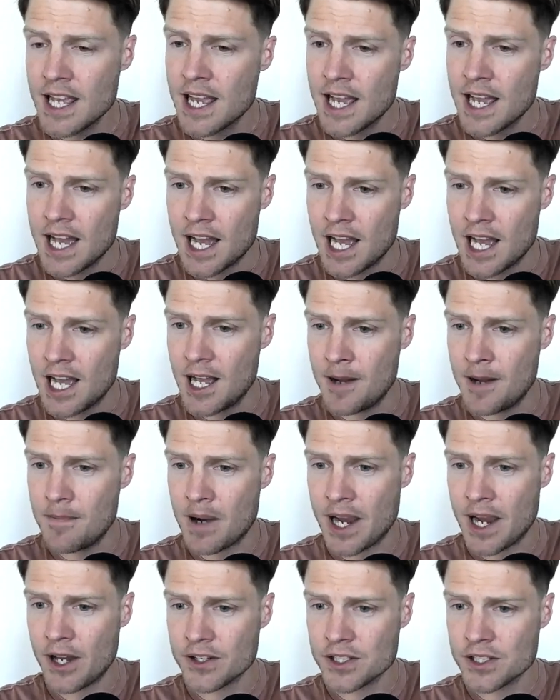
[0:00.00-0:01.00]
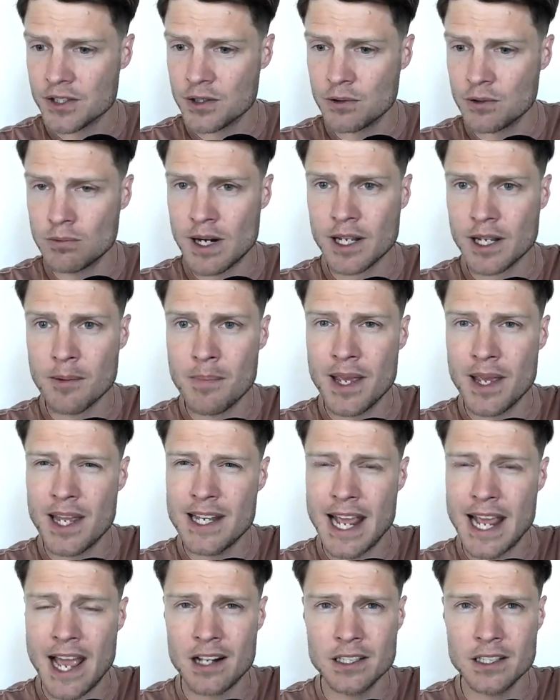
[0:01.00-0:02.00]
I also recommend
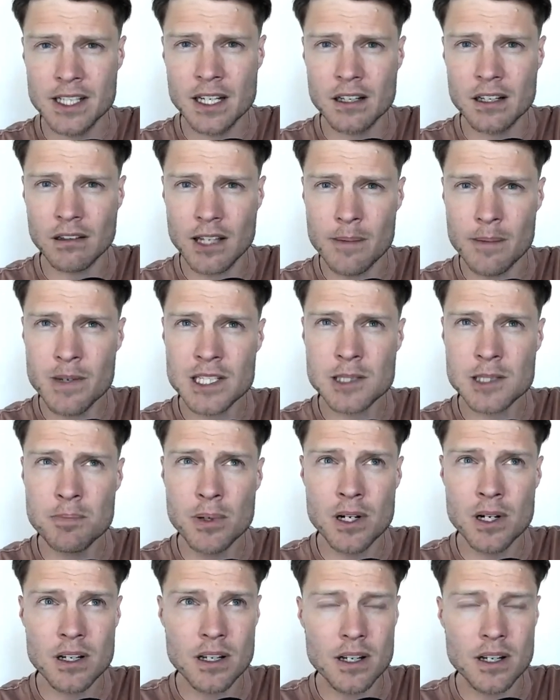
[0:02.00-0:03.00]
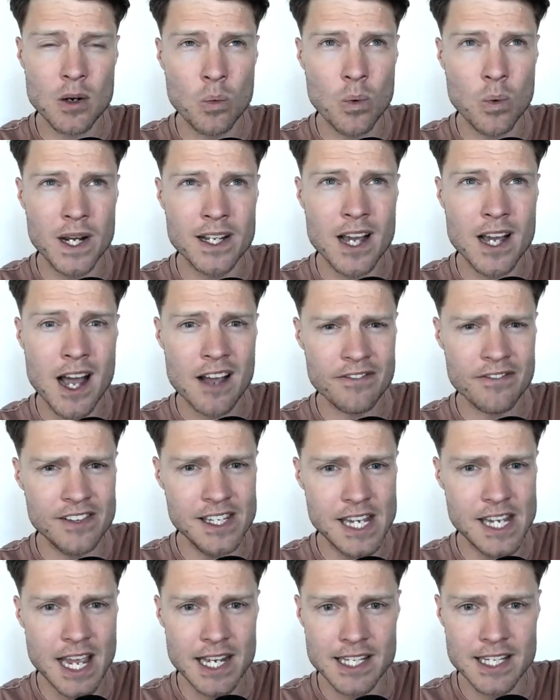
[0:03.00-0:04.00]
Alan Clement's book, When Coffee
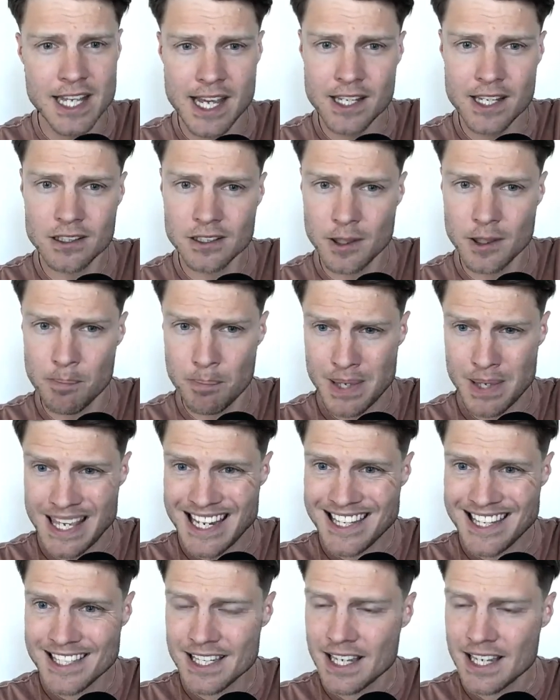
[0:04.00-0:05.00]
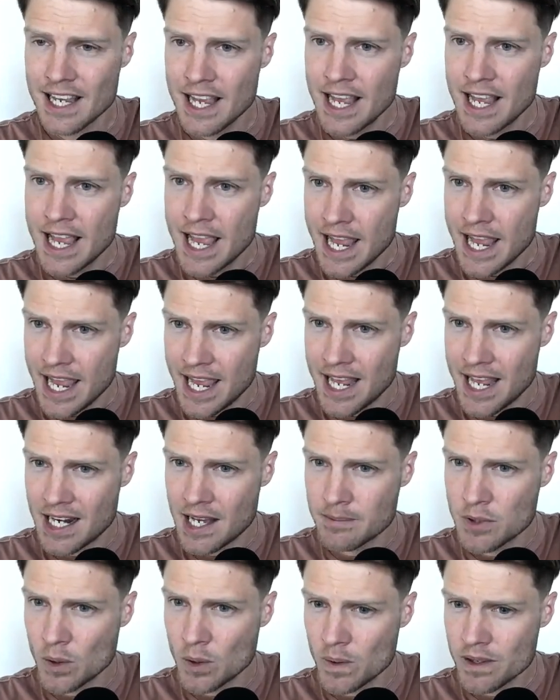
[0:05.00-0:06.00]
and Kale Compete. And I'm
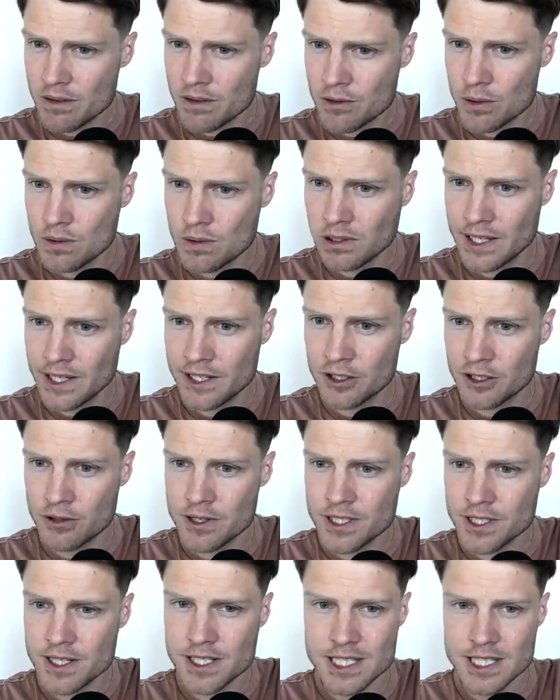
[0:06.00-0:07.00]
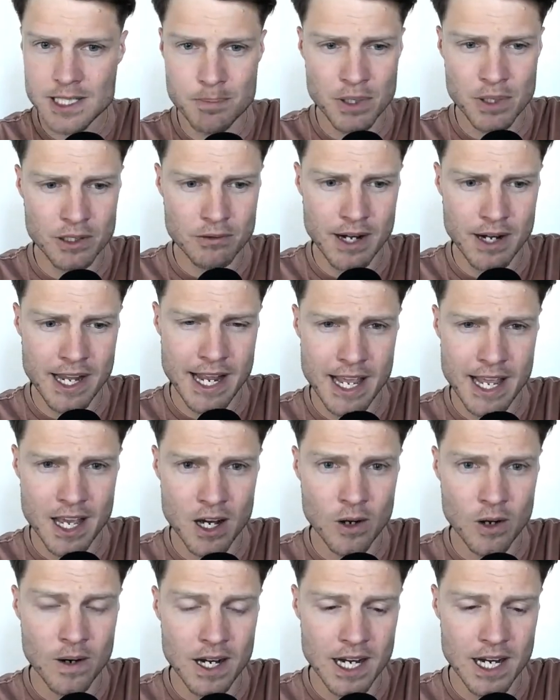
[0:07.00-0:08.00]
going through Clayton Christensen's book right now,
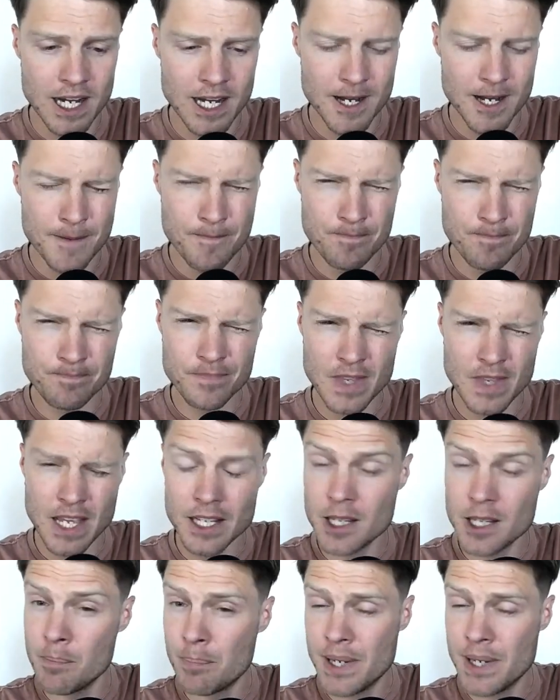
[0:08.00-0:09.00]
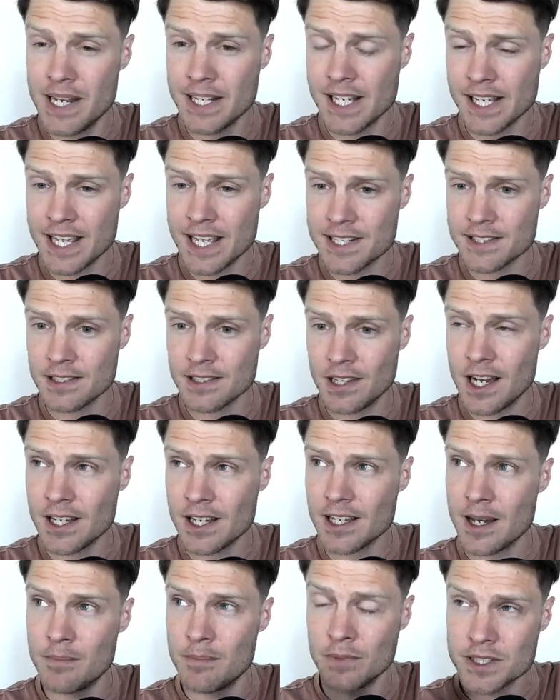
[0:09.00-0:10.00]
Competing Against Luck.
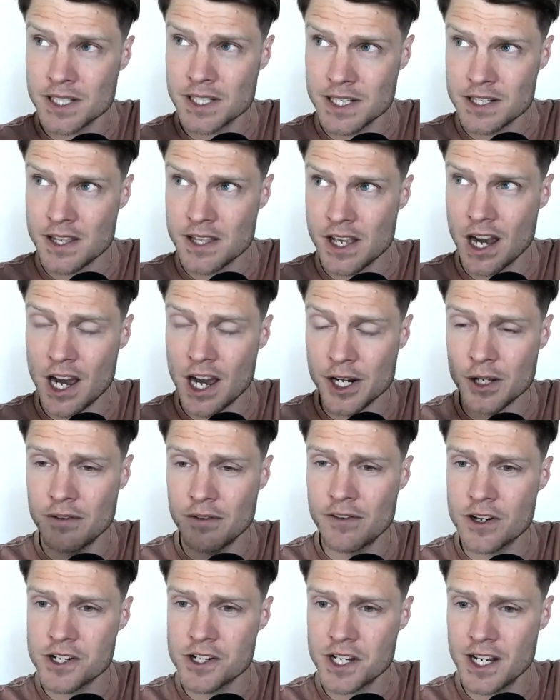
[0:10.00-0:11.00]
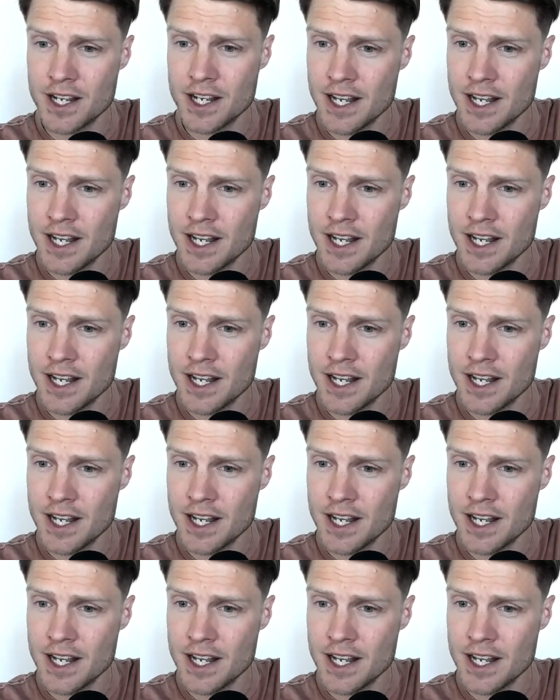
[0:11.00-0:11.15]
I'm listening to the audio version.